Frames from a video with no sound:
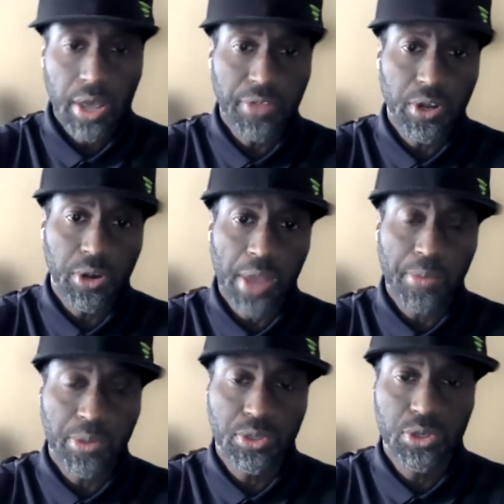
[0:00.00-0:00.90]
if
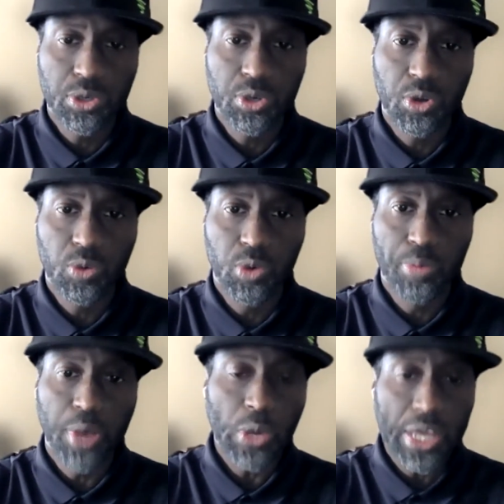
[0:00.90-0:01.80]
they're able to
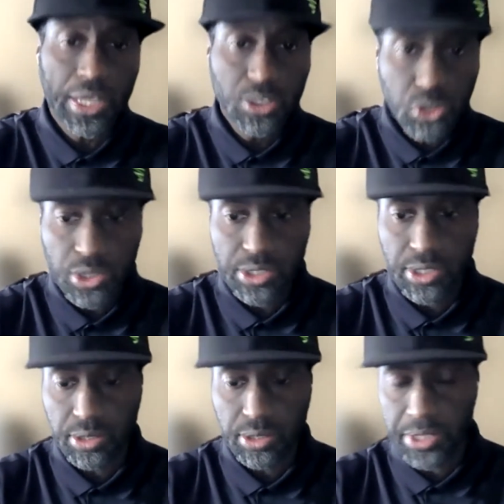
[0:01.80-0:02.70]
remote into the
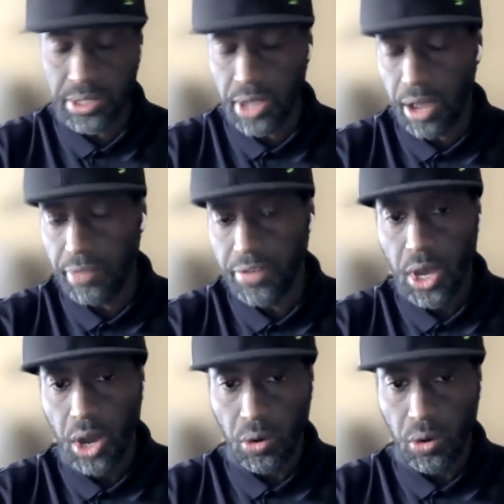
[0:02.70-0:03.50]
system itself,